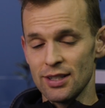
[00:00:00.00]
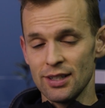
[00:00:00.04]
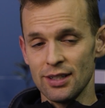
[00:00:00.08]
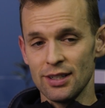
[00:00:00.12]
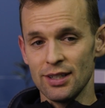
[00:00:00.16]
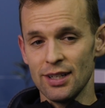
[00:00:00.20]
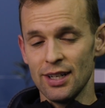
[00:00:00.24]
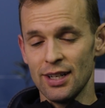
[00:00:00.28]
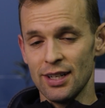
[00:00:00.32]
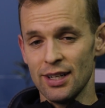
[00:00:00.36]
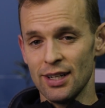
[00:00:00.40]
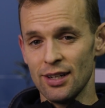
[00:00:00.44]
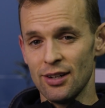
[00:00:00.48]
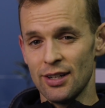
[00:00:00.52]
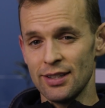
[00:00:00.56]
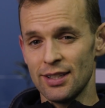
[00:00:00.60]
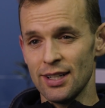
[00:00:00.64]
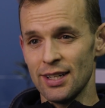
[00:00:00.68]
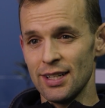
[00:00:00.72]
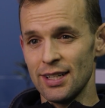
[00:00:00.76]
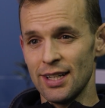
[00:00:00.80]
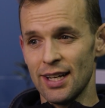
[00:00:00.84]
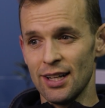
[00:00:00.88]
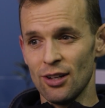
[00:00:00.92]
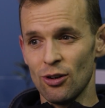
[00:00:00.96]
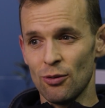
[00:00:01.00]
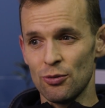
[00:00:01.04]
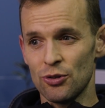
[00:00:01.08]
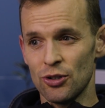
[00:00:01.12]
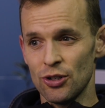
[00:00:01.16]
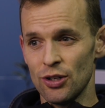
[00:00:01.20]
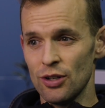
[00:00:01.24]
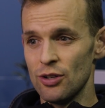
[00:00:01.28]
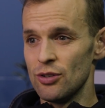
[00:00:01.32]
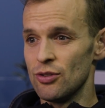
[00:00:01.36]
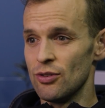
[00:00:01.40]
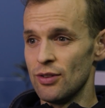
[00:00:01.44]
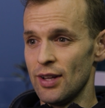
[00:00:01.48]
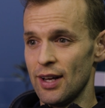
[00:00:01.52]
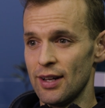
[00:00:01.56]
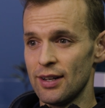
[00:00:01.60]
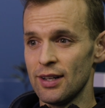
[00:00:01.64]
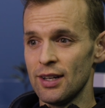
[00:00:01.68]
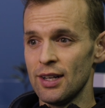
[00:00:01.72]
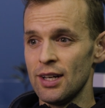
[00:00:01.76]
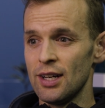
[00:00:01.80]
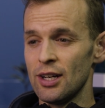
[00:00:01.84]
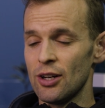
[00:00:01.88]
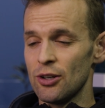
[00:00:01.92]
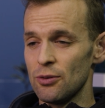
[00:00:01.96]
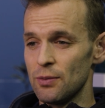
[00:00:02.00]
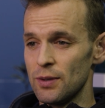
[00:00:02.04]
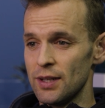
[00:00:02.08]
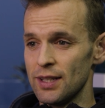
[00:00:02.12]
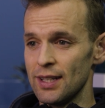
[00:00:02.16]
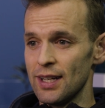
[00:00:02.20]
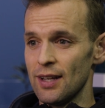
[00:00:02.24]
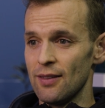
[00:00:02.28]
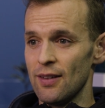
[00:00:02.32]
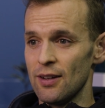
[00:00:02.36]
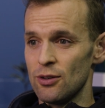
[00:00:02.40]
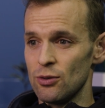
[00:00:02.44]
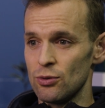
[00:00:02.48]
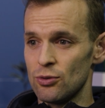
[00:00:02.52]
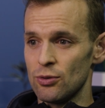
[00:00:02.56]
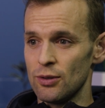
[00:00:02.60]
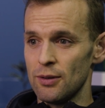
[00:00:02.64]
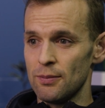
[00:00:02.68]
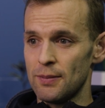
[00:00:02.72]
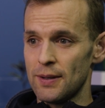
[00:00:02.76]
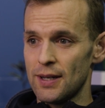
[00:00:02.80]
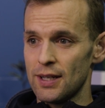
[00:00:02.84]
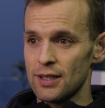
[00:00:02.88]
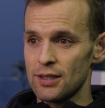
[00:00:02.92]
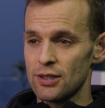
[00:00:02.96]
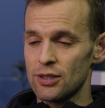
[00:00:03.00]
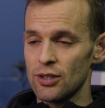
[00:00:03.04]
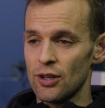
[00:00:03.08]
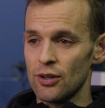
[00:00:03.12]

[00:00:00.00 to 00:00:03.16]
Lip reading: and I didn't get an opportunity to do that because we didn't get there till 20 past.